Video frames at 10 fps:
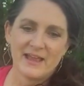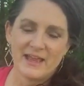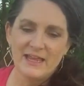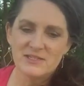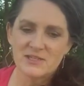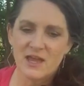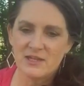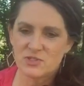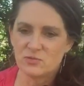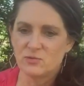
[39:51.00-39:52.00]
He's got
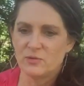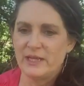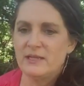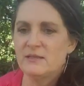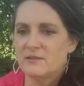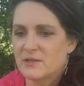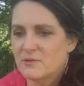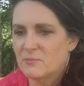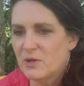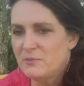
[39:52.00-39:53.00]
his toy.
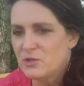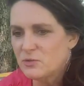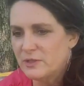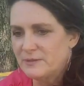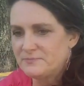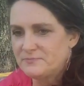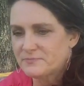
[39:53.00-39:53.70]
Bring me your toy.